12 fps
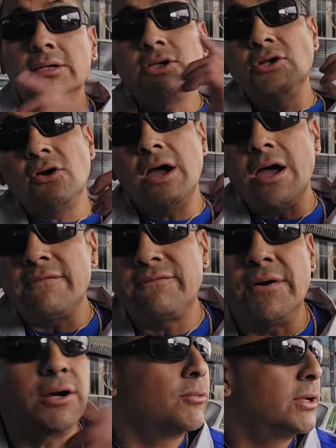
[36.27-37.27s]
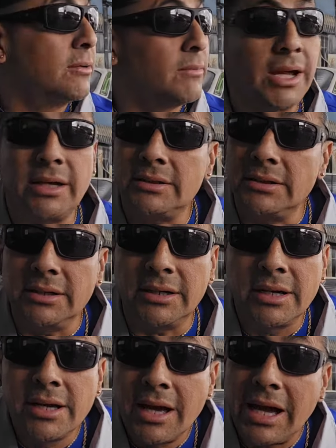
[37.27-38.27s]
You know how I fuck with it, man.
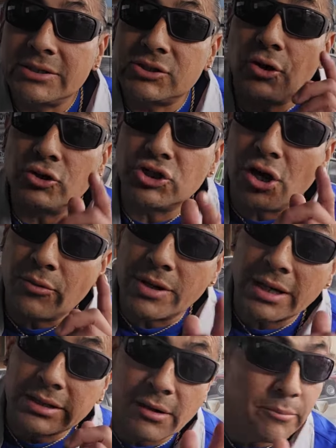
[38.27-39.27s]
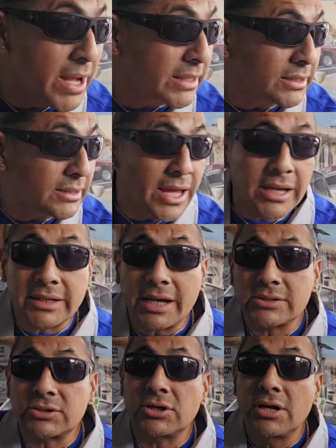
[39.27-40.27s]
Look, I told y'all when I come back to
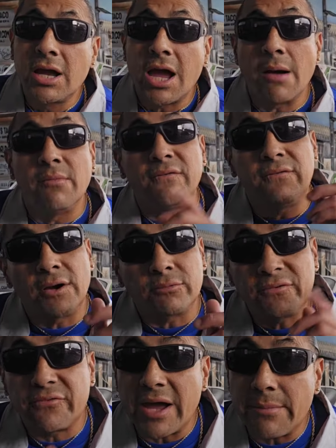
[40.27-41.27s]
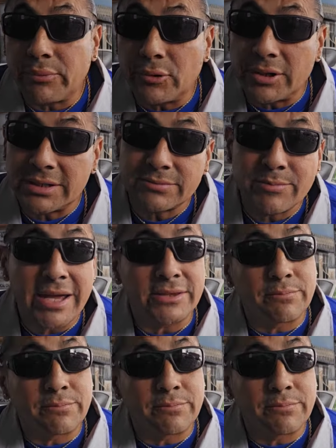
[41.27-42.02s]
Lancaster, I'm gonna fuck with Fat Boys, man.